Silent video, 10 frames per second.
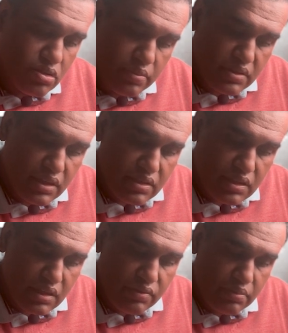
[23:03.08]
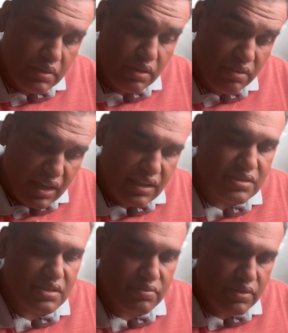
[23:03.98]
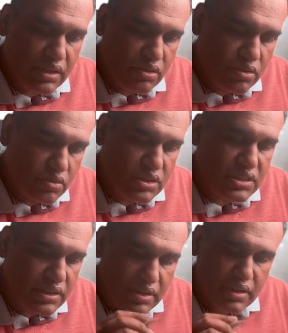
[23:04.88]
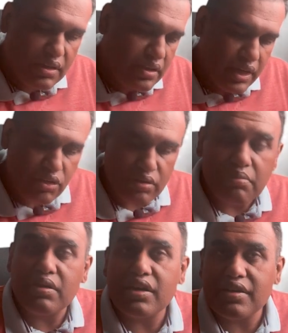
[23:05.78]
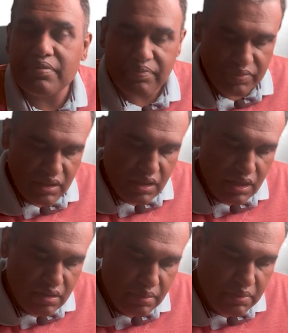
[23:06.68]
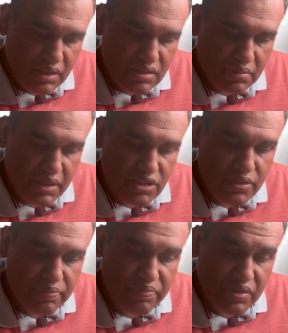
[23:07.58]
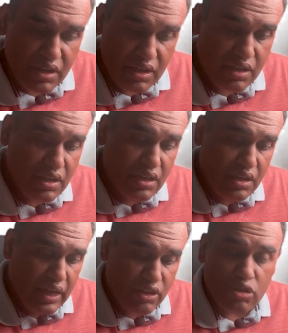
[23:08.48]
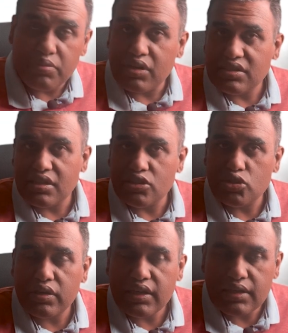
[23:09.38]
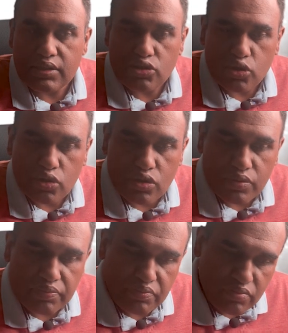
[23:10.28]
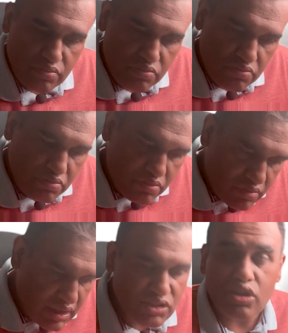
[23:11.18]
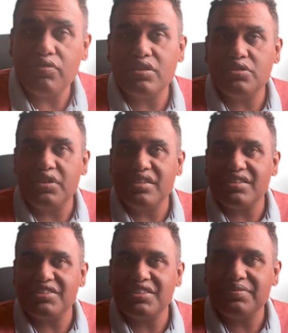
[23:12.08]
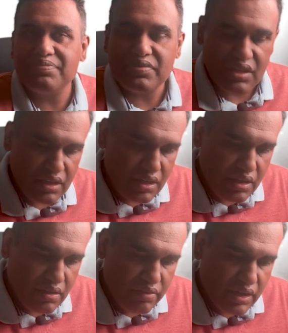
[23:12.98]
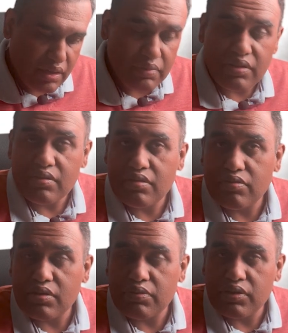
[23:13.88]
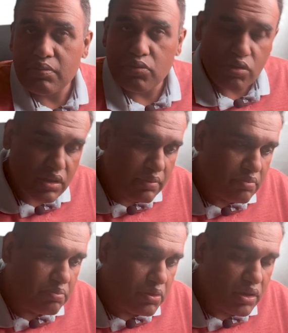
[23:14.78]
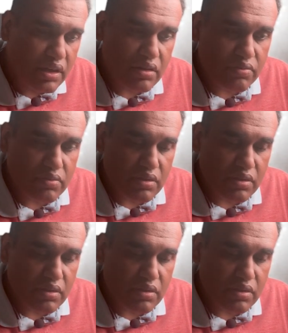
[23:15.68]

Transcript: superior septal sinus will be our answer. Very good question. Try to remember it. Remember this image. I hope you guys are enjoying. So that's all for today's session. We'll come with more important